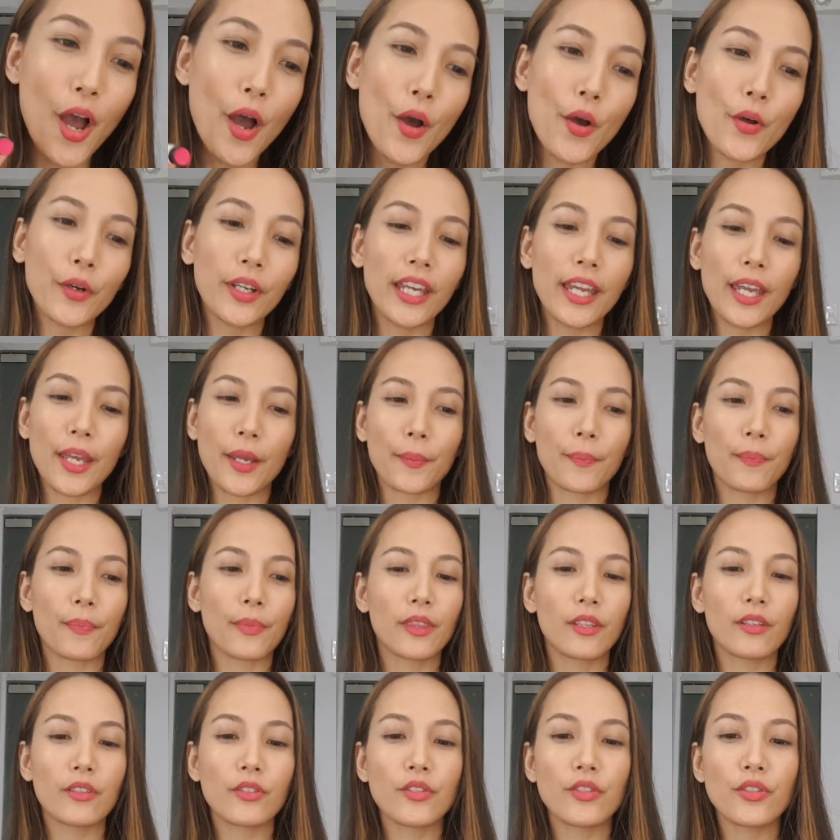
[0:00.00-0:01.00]

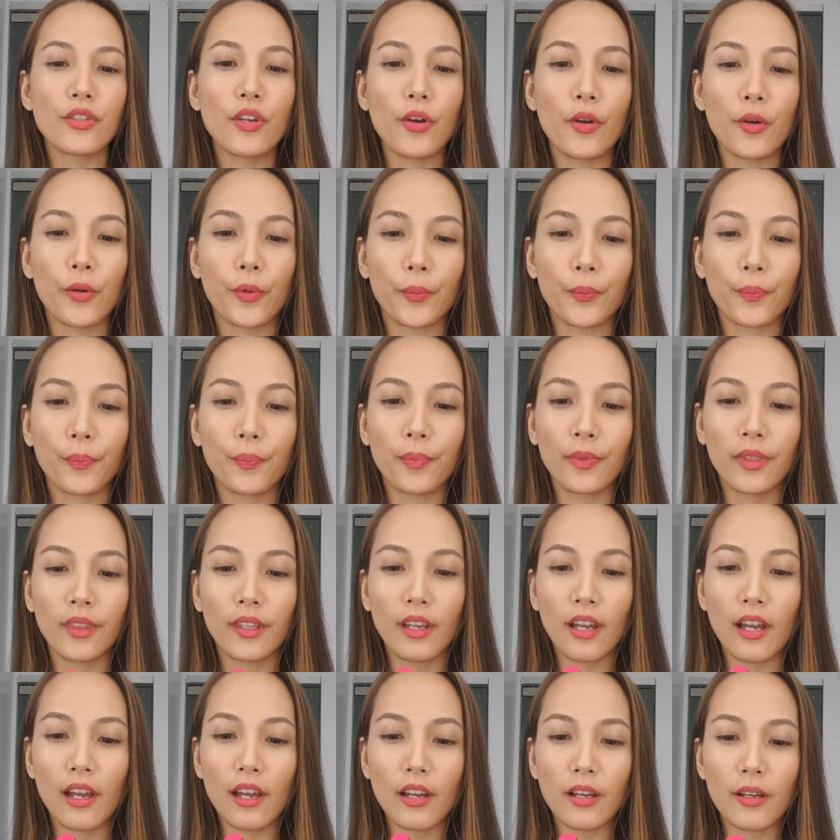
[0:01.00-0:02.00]
Okay, so
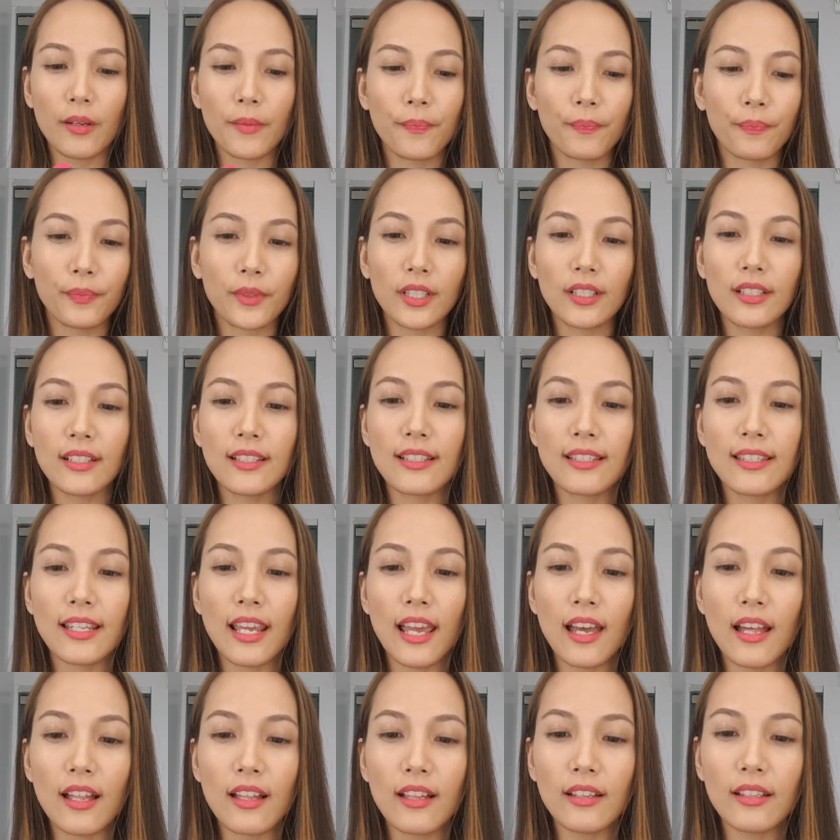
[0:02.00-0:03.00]

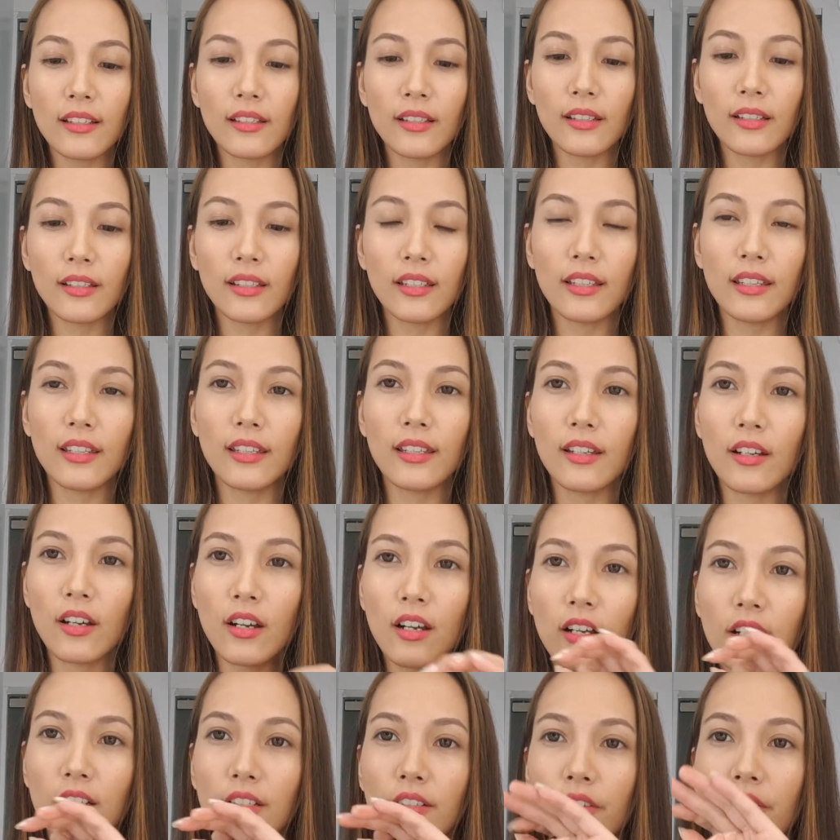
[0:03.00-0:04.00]
ADELLE
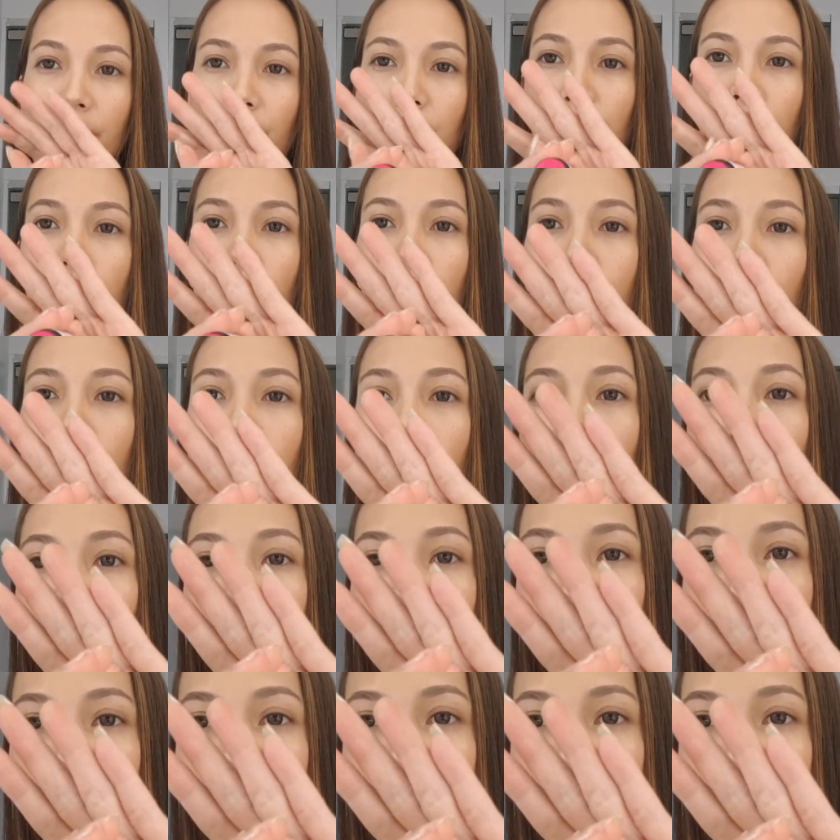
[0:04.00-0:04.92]
on the tube